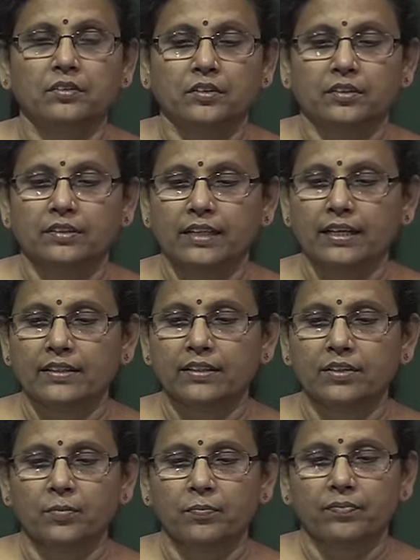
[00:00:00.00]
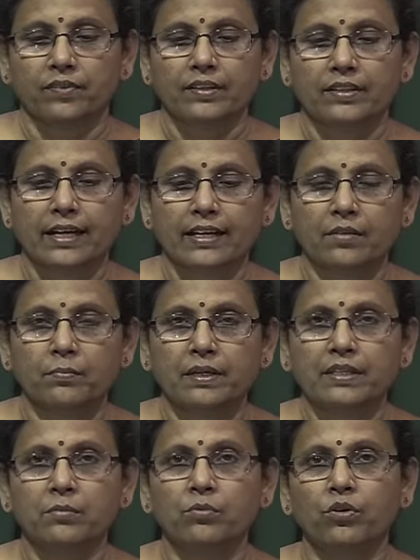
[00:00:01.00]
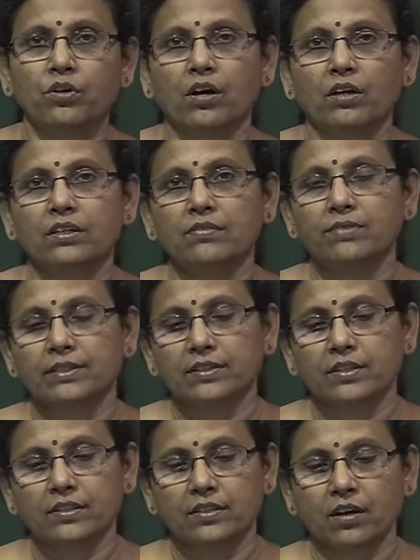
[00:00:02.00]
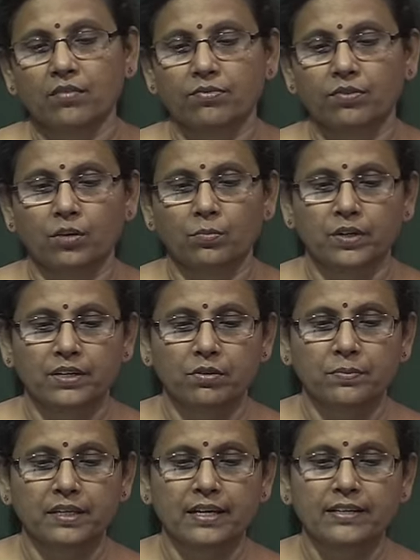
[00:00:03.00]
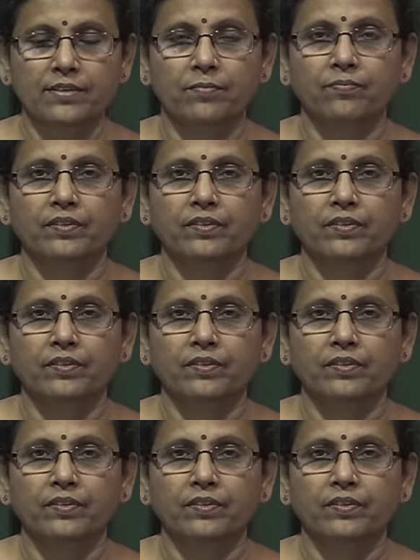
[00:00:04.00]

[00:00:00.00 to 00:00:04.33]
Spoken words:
Then there are many more other features of corporate website.